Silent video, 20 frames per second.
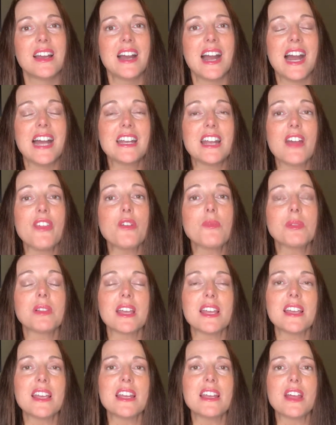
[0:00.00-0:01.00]
Another
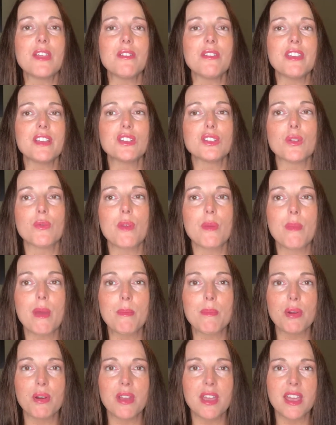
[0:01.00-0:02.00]
thing to
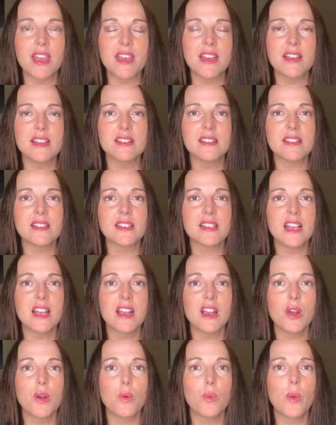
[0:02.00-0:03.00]
remember is
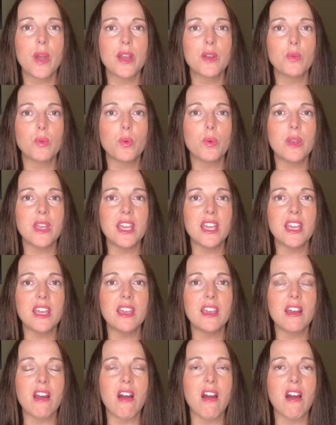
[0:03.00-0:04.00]
when we
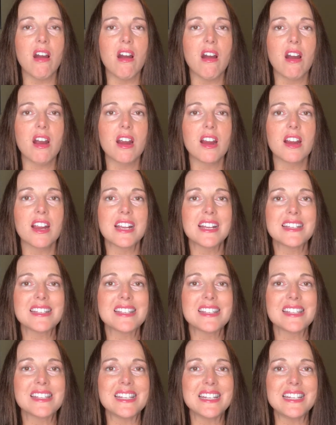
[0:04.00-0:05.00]
are
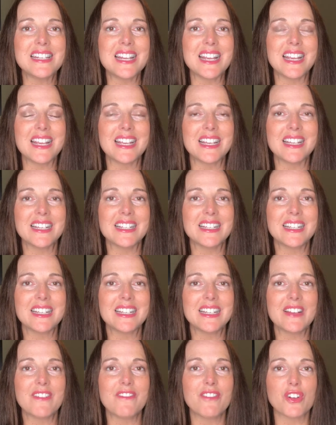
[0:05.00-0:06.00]
sitting
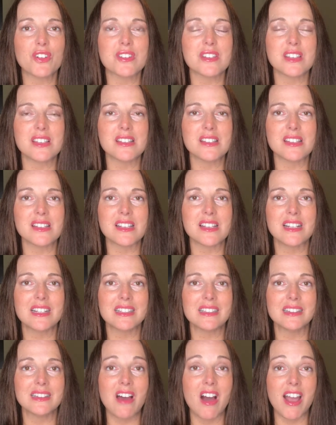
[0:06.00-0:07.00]
versus
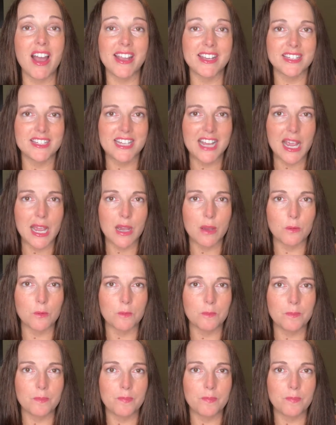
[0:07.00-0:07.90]
lying down.